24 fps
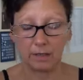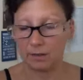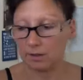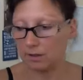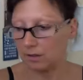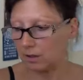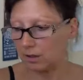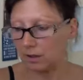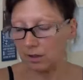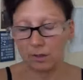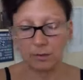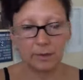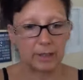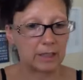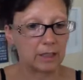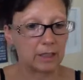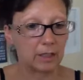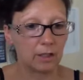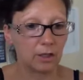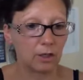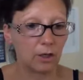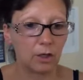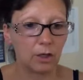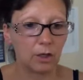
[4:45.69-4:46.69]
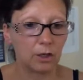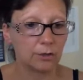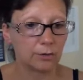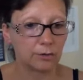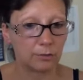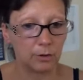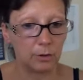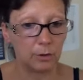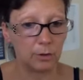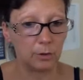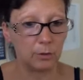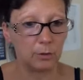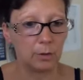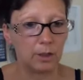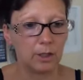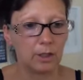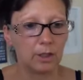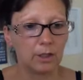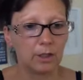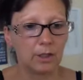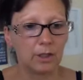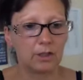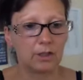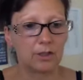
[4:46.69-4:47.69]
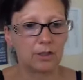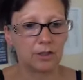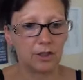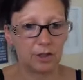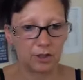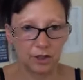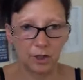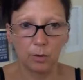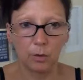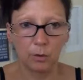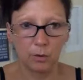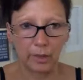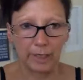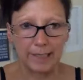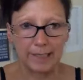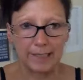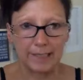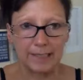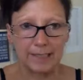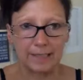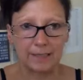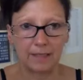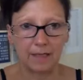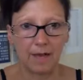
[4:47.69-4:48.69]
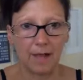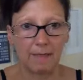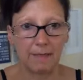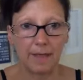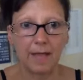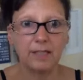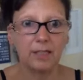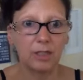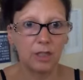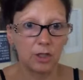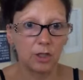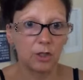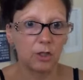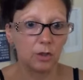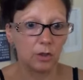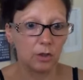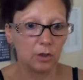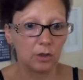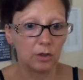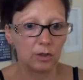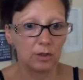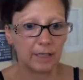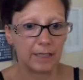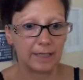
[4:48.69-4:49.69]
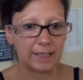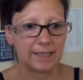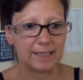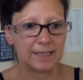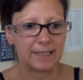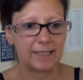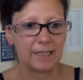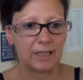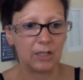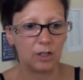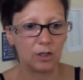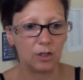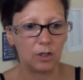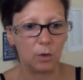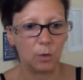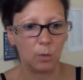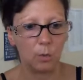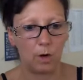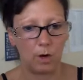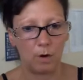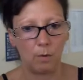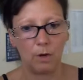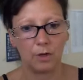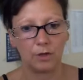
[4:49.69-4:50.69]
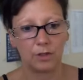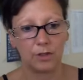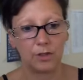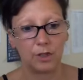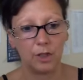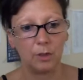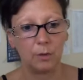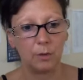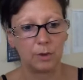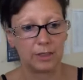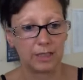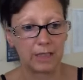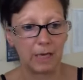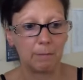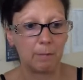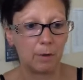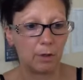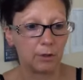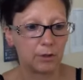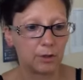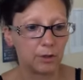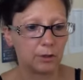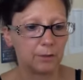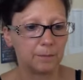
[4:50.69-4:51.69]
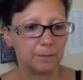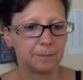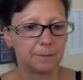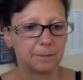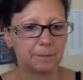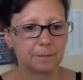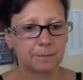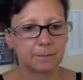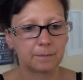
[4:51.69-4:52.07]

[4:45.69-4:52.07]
so you can go through your to-do list, and then you know, like I say, you know what to do to get more done.